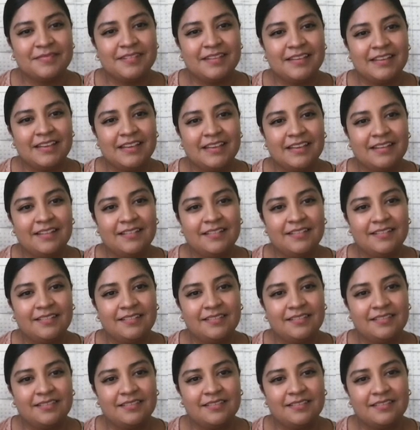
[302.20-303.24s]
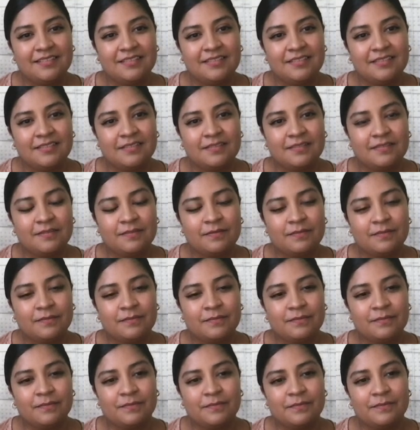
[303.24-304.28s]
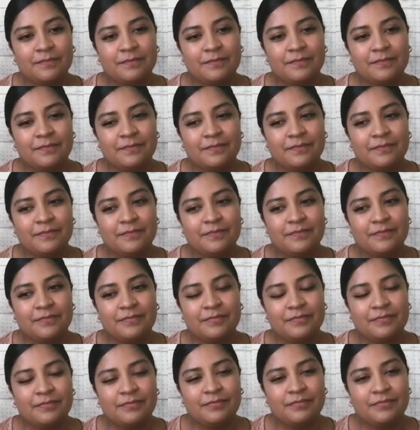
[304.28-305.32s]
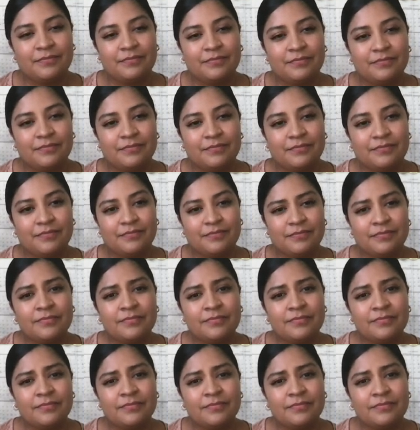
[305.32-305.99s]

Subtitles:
No words are spoken by the person on screen.